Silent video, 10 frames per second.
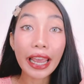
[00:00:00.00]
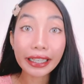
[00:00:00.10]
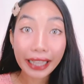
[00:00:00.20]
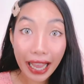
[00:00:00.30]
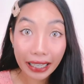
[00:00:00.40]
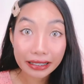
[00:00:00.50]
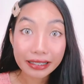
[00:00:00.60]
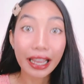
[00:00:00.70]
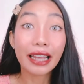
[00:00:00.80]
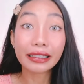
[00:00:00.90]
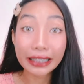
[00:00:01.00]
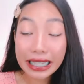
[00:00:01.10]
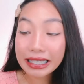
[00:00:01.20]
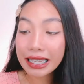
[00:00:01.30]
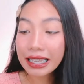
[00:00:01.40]
And guys,
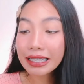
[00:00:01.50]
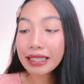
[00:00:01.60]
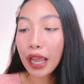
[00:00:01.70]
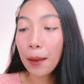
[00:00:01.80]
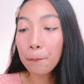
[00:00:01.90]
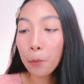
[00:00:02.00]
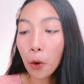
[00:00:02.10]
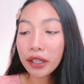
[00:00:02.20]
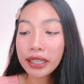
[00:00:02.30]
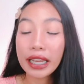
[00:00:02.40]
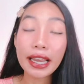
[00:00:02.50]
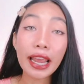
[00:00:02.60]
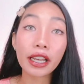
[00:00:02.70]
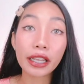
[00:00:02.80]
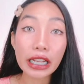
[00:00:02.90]
this is imported
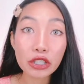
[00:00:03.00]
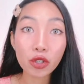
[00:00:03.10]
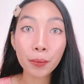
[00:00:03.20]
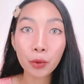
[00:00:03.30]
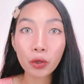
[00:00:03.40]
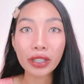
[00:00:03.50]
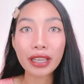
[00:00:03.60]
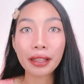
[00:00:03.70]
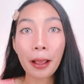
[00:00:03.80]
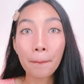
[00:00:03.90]
and distributed